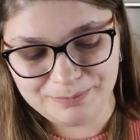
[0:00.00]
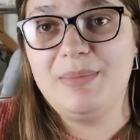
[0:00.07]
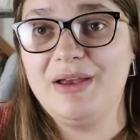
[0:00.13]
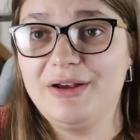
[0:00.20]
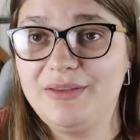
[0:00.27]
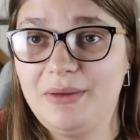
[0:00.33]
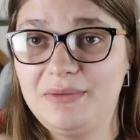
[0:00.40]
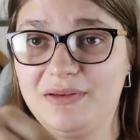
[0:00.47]
There's a
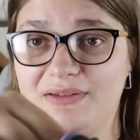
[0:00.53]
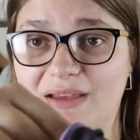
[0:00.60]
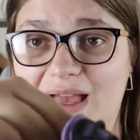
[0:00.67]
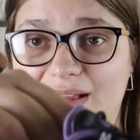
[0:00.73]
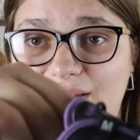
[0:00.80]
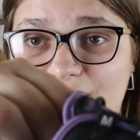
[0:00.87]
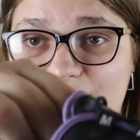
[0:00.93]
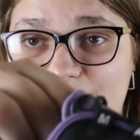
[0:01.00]
pair that was
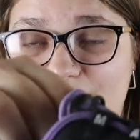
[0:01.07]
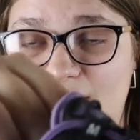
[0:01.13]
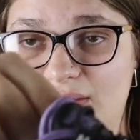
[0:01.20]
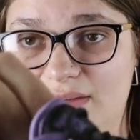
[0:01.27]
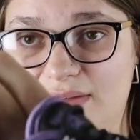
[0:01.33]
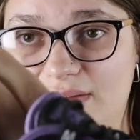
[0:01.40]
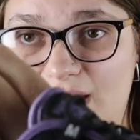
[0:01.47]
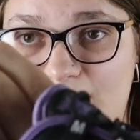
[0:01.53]
exactly in
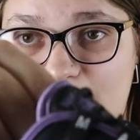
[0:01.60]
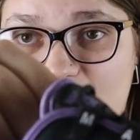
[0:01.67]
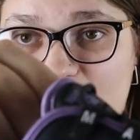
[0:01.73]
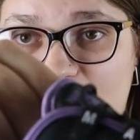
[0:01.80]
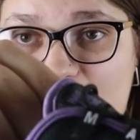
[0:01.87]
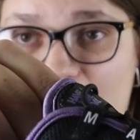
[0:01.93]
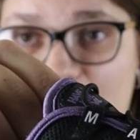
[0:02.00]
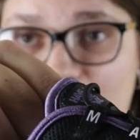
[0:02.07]
this same
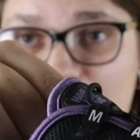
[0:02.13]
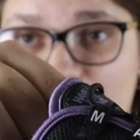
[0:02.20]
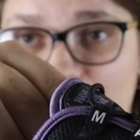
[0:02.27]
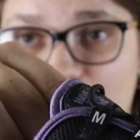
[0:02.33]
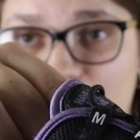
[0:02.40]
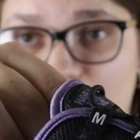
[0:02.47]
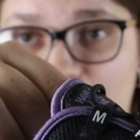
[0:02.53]
style.